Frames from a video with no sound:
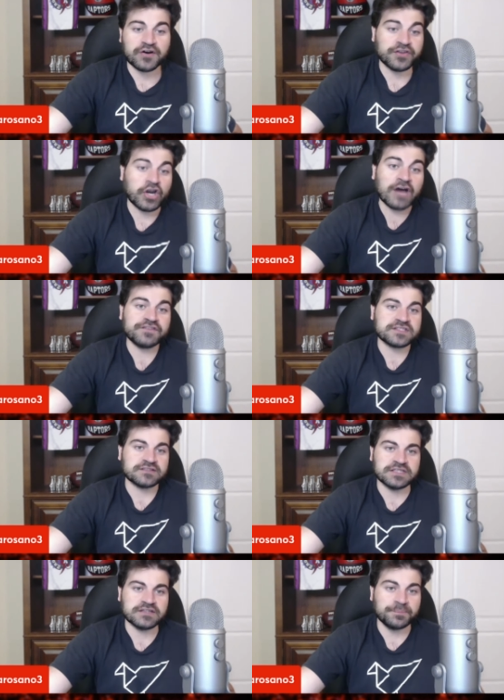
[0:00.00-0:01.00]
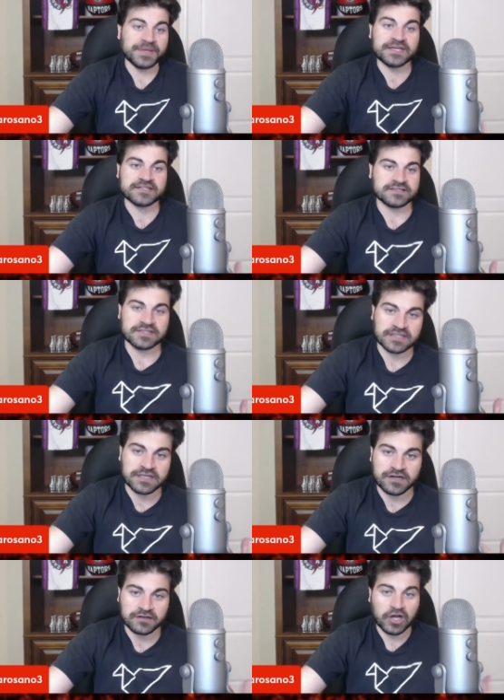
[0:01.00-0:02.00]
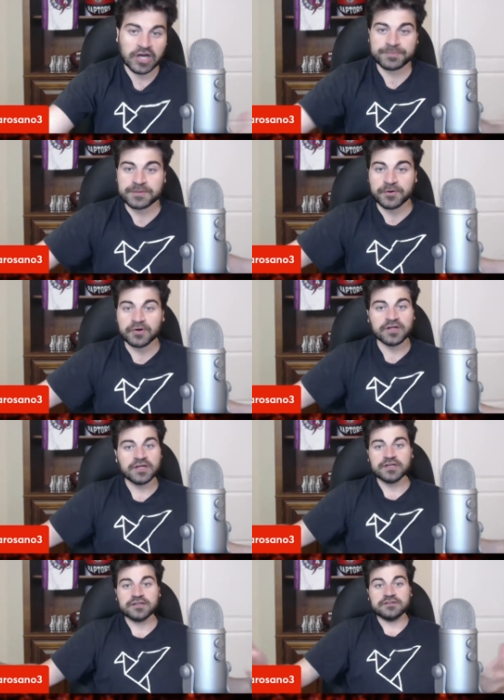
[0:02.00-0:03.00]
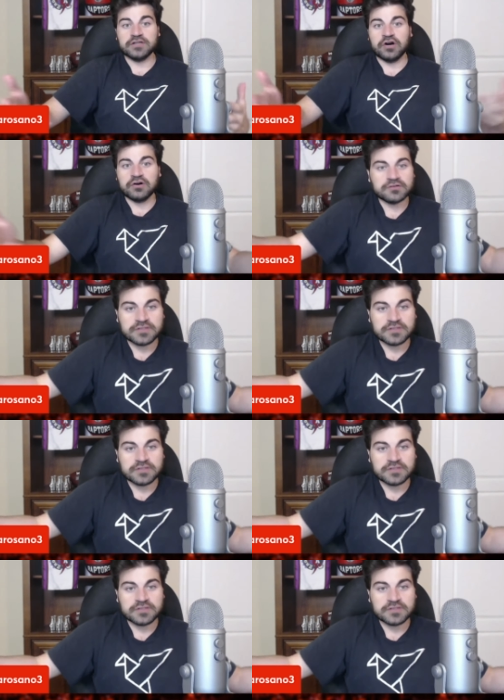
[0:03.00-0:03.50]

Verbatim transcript: And then obviously the biggest thing here, a lot of people, you know,